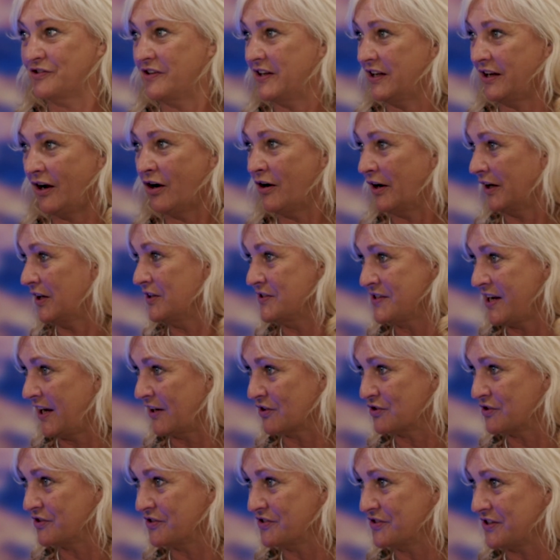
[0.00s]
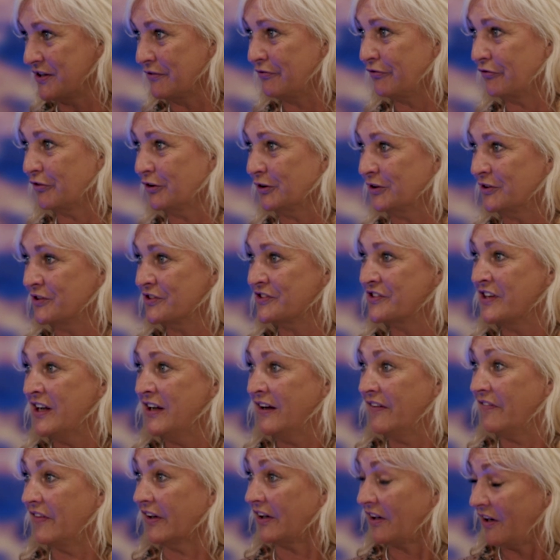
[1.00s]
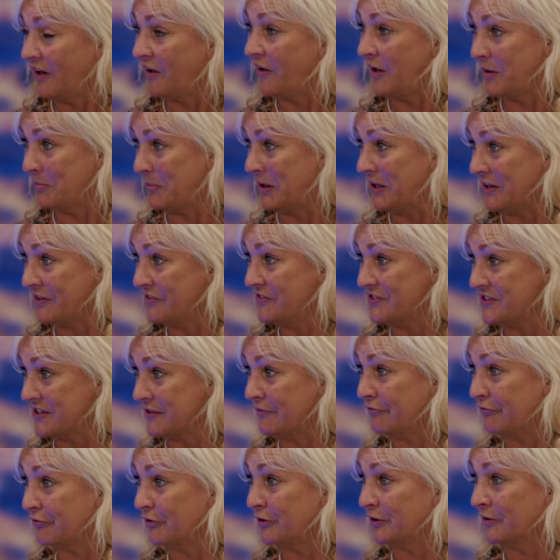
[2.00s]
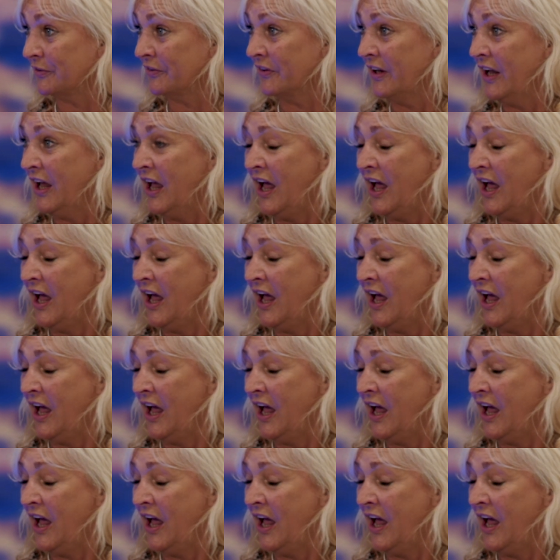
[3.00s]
The architecture is different, the climate is different.